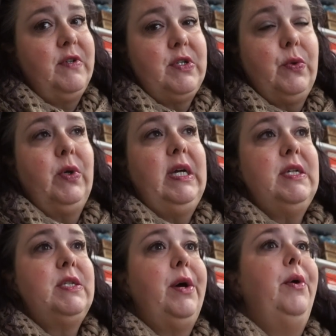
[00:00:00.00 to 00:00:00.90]
of the story.
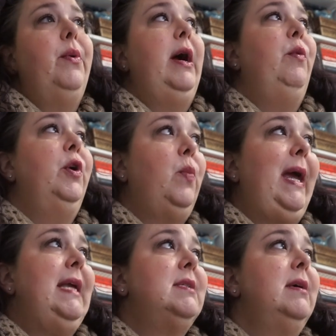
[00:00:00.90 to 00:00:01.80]
So I want to
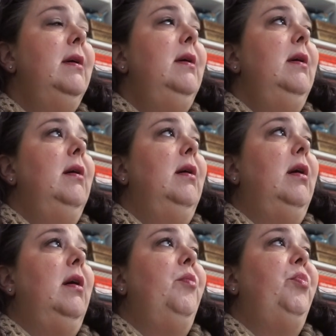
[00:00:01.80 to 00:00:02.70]
wait
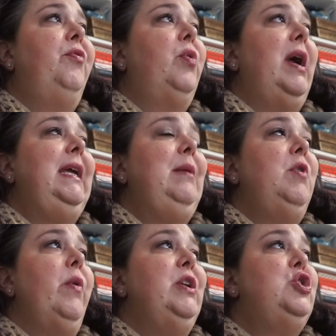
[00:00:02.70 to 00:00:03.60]
before I keep
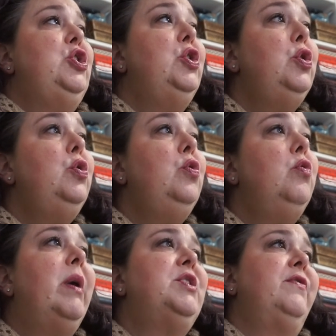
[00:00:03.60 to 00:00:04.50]
going
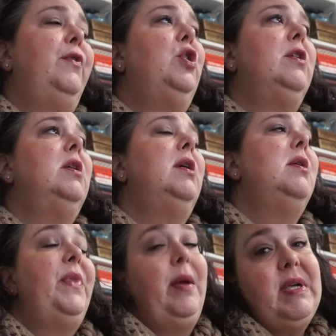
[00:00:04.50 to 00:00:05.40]
too much further.
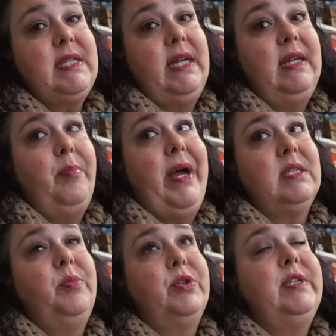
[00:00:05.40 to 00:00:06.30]
I'm excited to get back
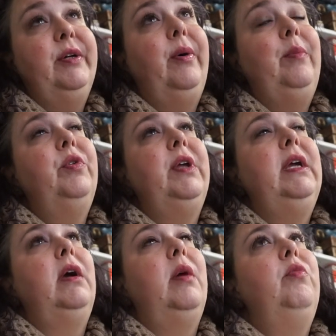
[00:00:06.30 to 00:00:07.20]
to book two. I'm
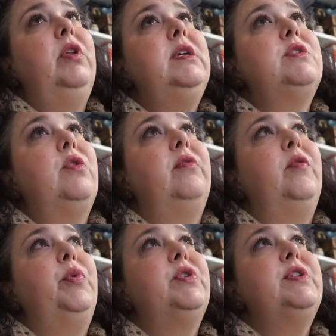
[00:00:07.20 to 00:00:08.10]
really stoked
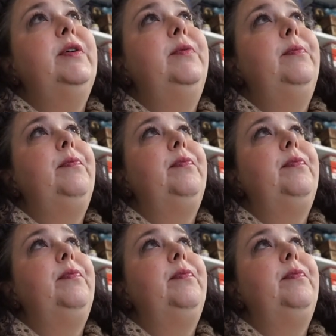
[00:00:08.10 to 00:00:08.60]
for book two.